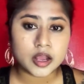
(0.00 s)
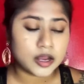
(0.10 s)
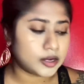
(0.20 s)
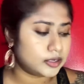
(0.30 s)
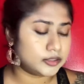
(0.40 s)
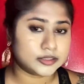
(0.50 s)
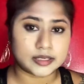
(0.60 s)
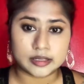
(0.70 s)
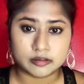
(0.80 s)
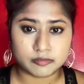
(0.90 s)
and the
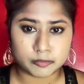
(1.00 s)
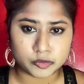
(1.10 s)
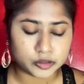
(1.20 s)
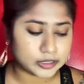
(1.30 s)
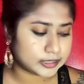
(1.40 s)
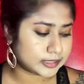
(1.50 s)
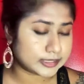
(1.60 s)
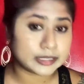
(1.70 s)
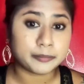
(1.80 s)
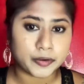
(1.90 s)
elf poreless
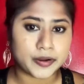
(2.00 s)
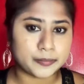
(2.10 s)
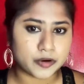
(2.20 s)
primer,